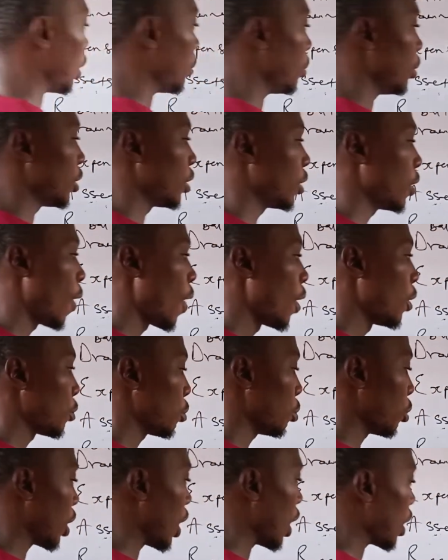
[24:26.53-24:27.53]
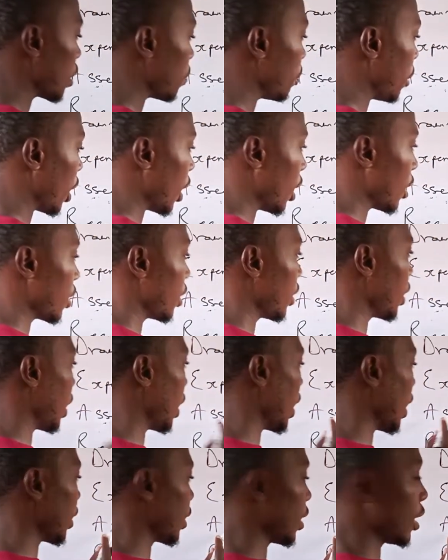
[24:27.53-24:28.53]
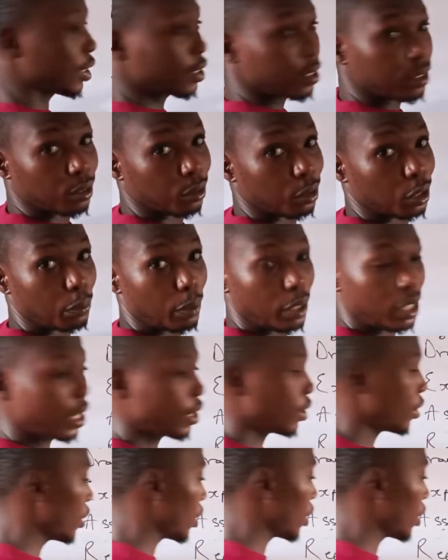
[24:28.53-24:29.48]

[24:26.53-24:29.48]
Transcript: debit. So cash balance is an asset. So the balance